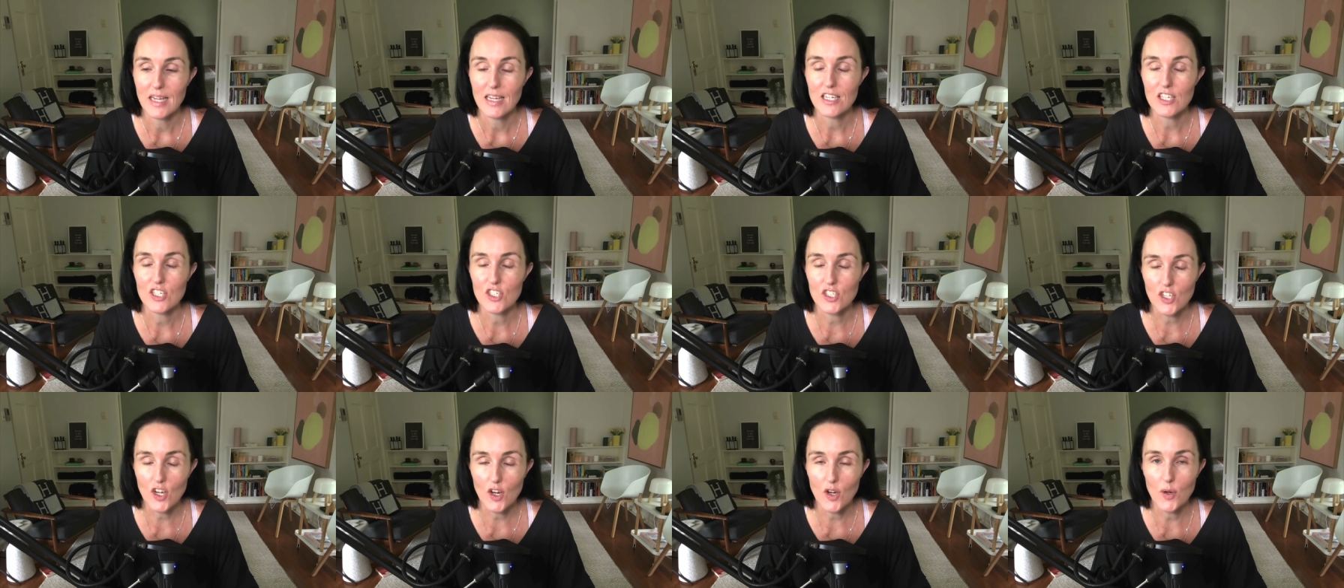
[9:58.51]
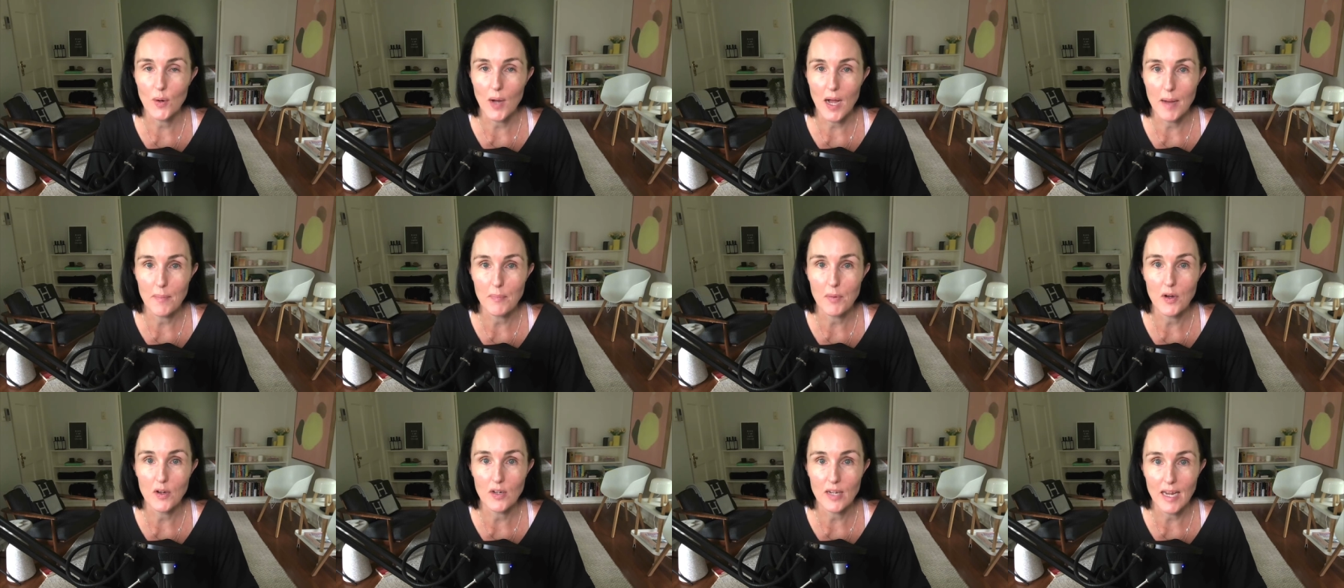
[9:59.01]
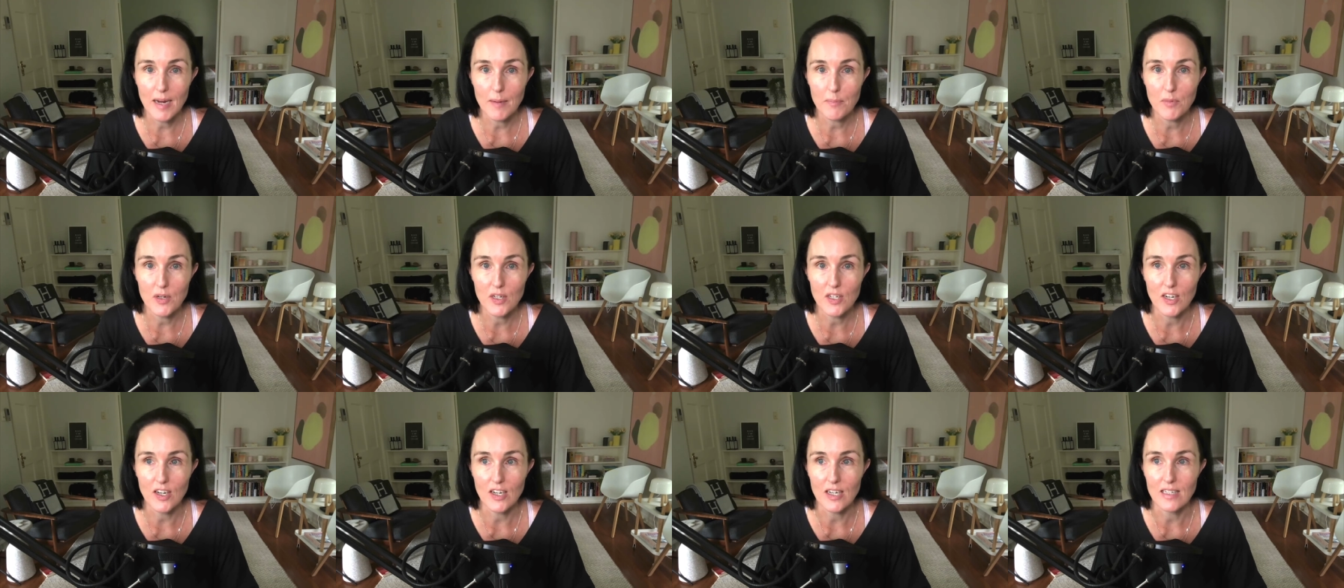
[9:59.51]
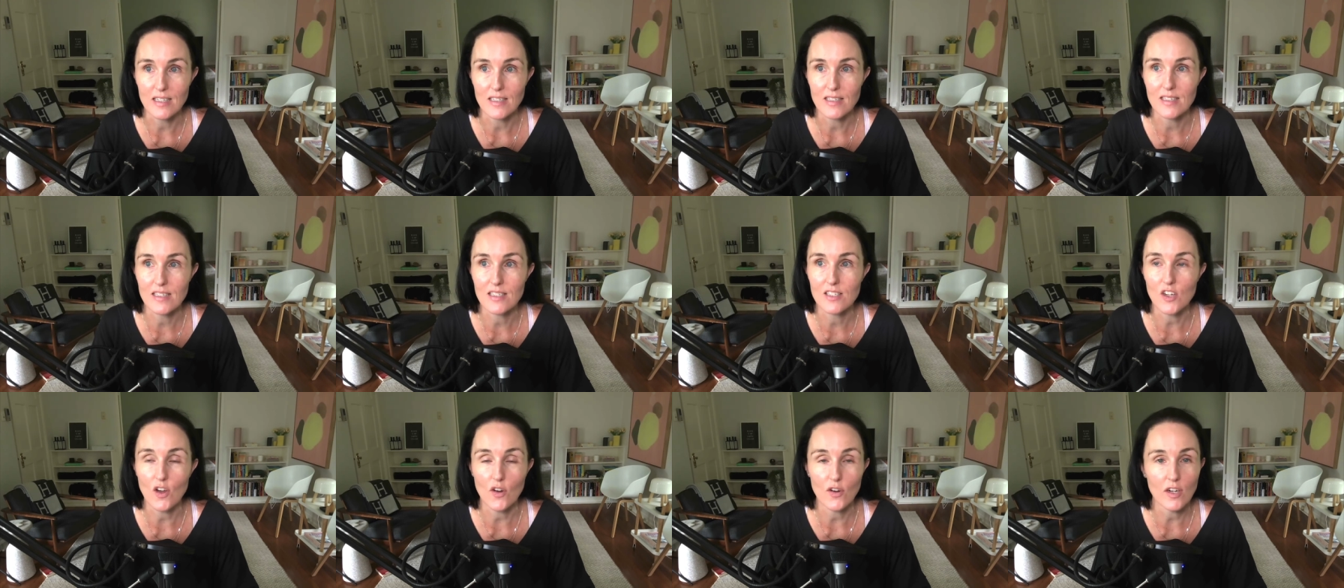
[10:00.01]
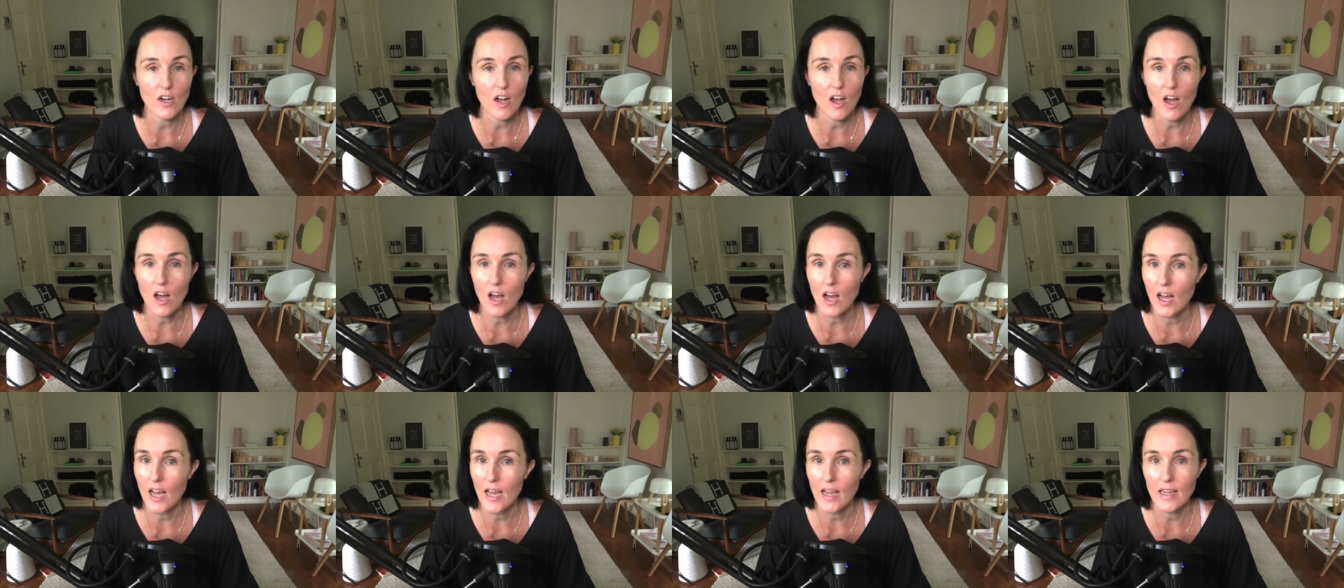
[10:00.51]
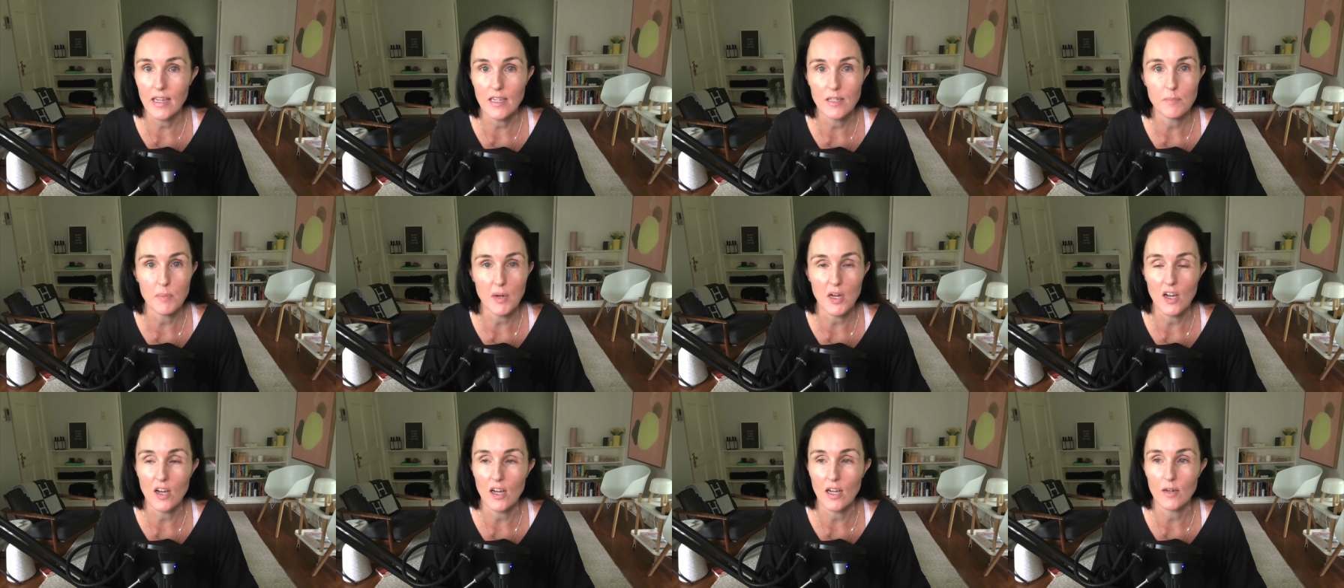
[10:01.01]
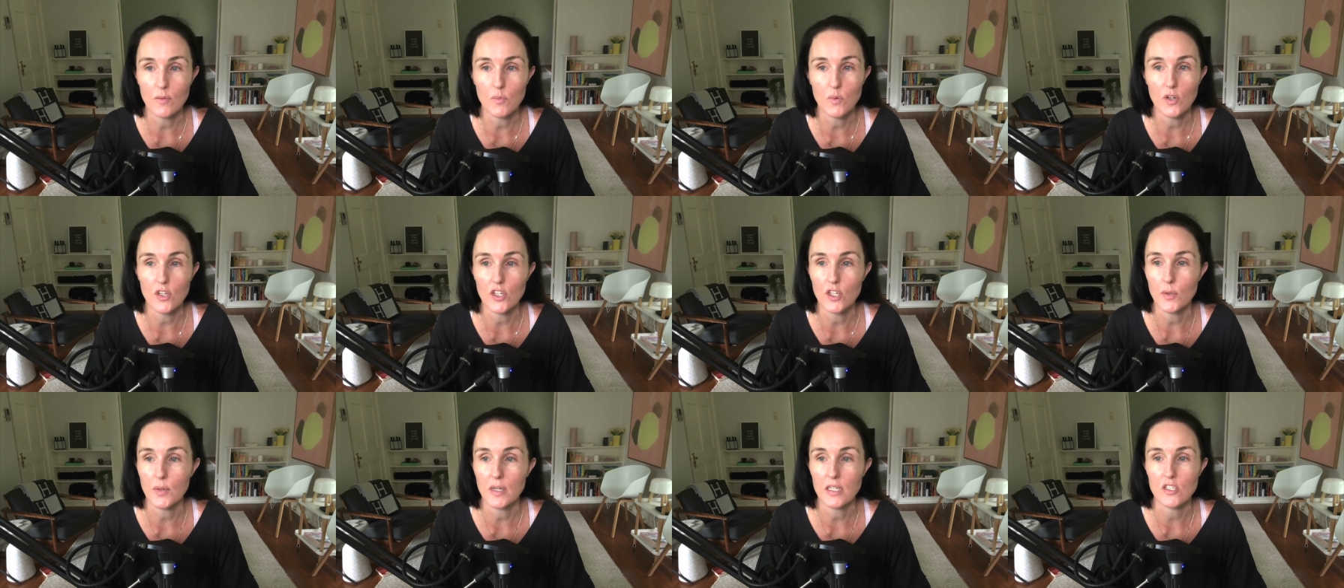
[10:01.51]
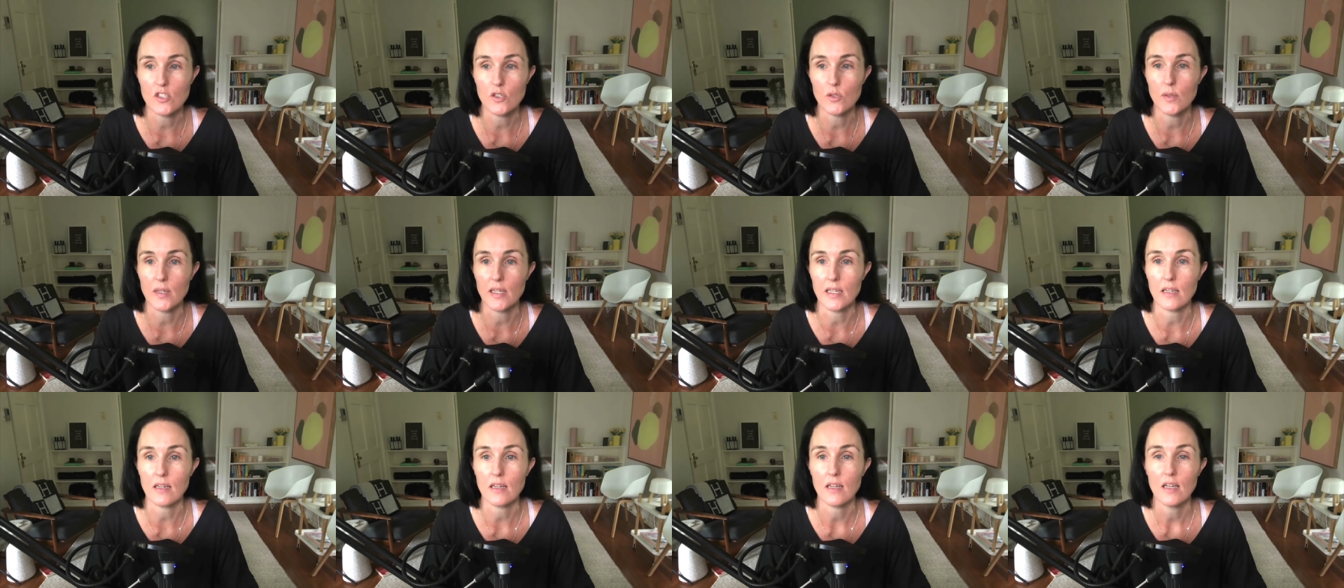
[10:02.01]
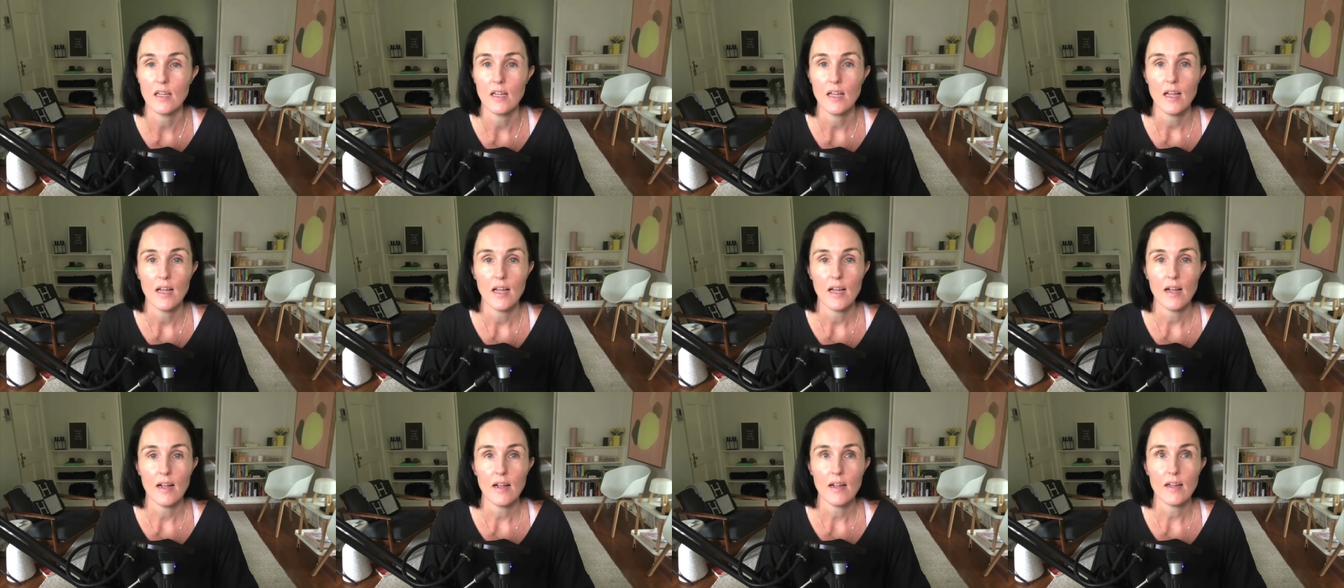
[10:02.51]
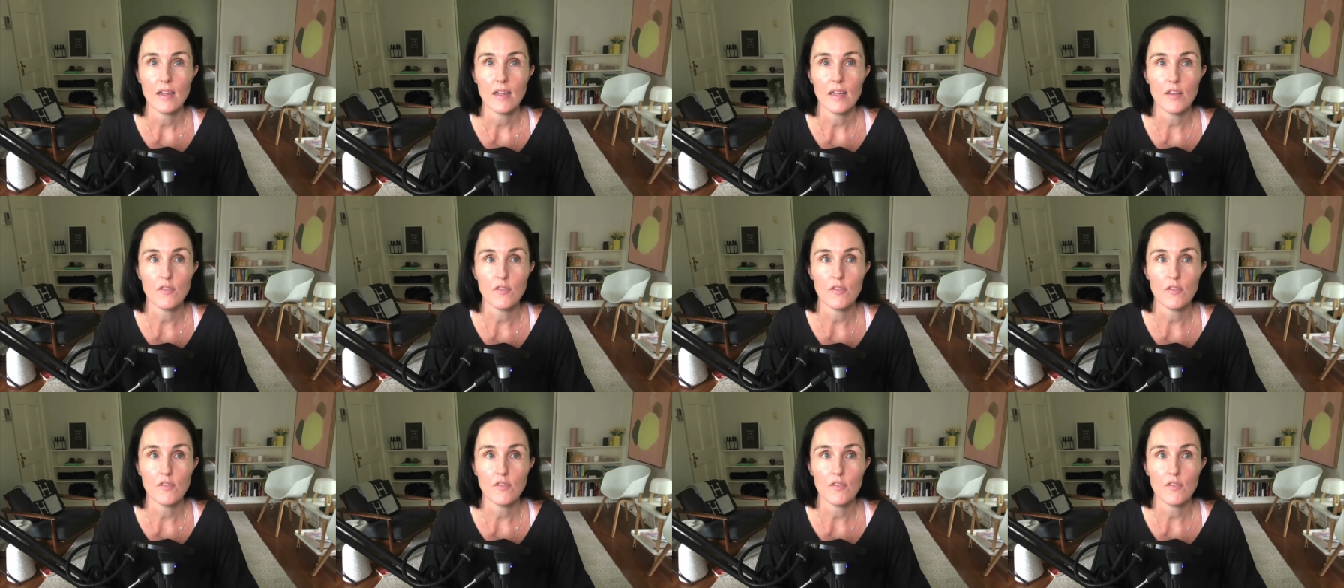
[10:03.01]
Show up on camera, guys. Don't hide behind what you are doing. If